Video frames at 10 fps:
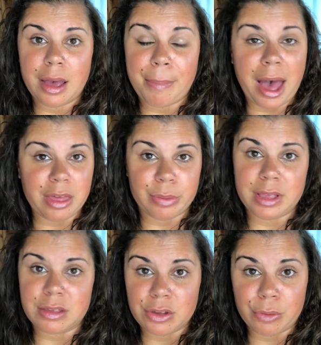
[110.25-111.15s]

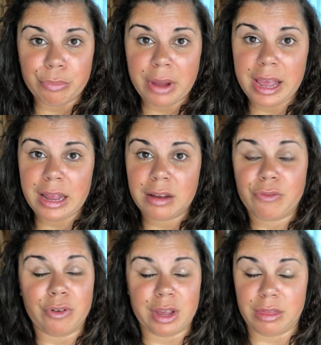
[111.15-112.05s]
pathways in your brain
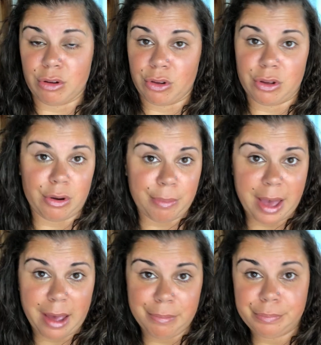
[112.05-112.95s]
for either good or
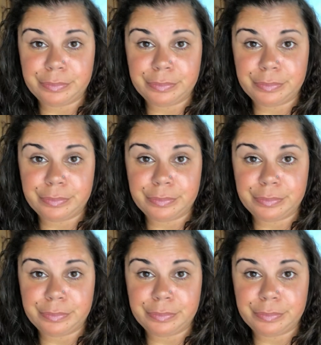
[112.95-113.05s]
bad.